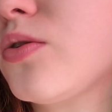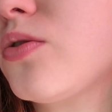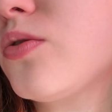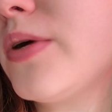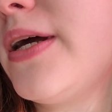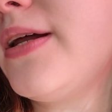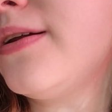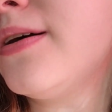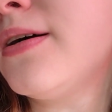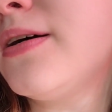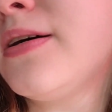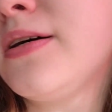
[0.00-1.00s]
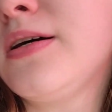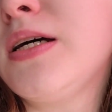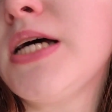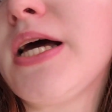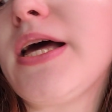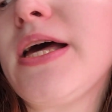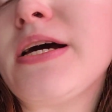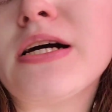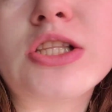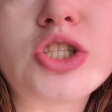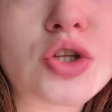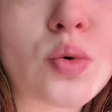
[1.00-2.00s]
green,
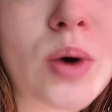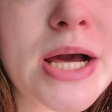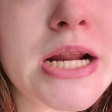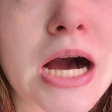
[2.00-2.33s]
and the white.